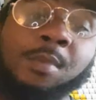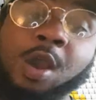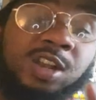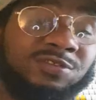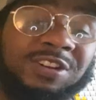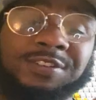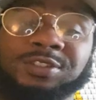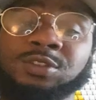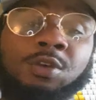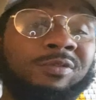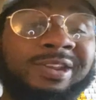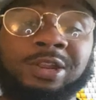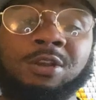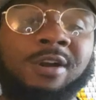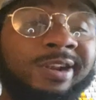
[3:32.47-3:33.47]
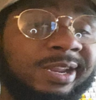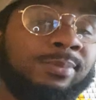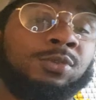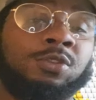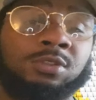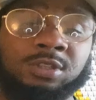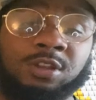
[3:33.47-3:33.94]
Marcus Rashford is not really on
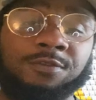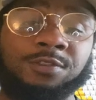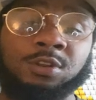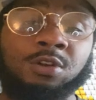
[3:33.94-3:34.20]
them too tough,